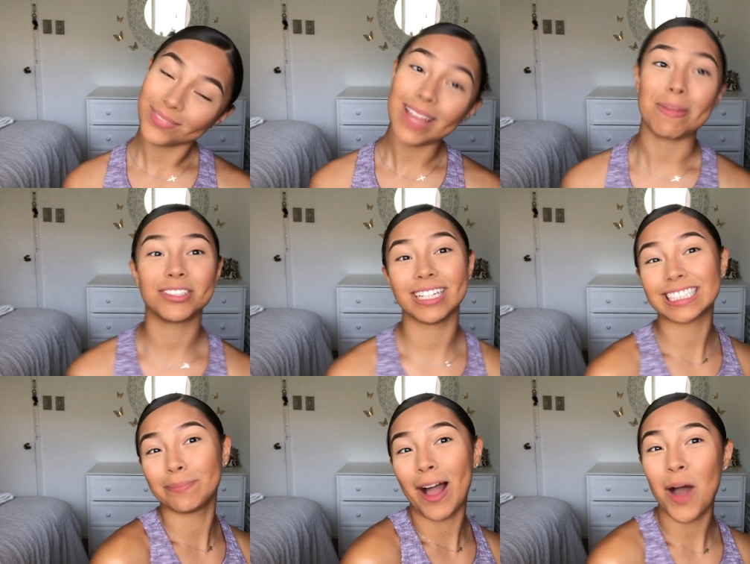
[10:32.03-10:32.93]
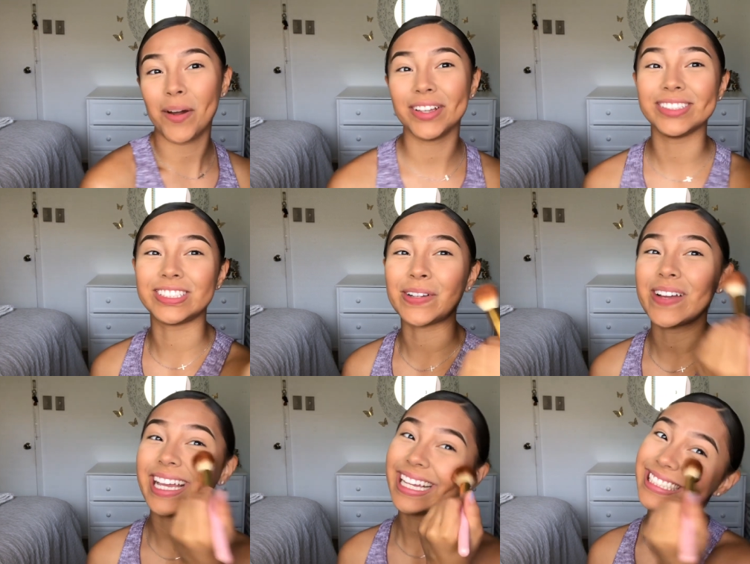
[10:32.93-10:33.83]
Make sure to smile while you do
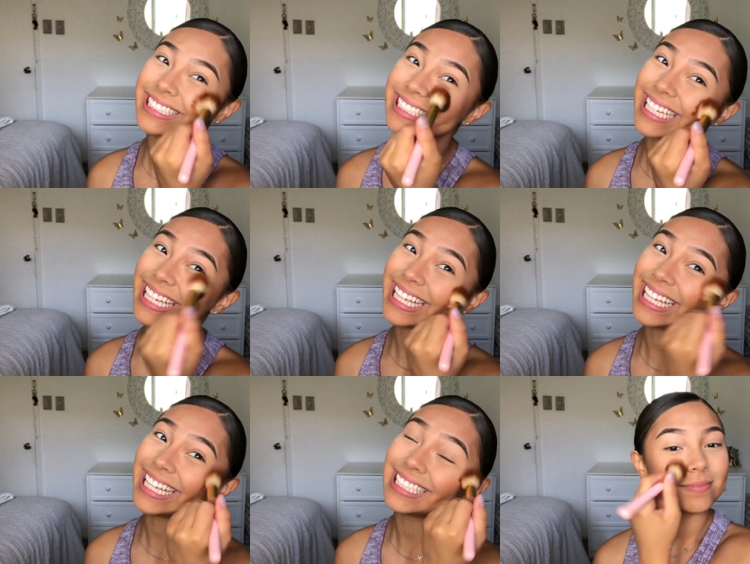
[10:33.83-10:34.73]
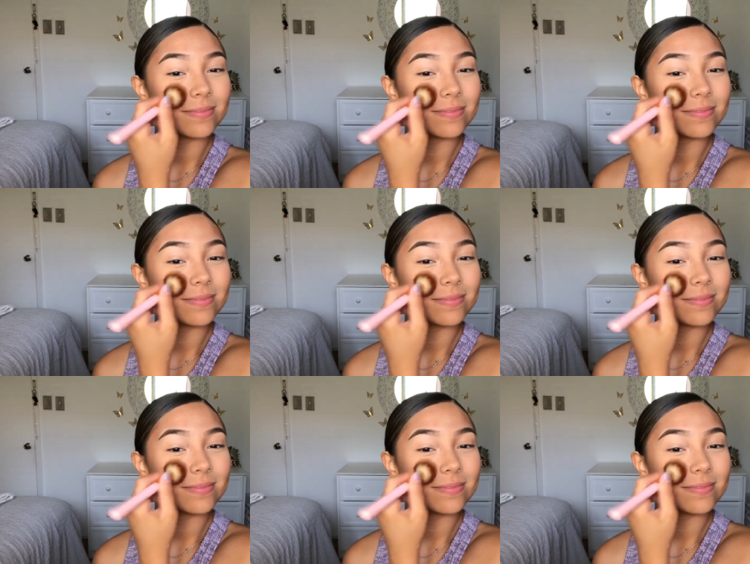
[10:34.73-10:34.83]
it. Cheese.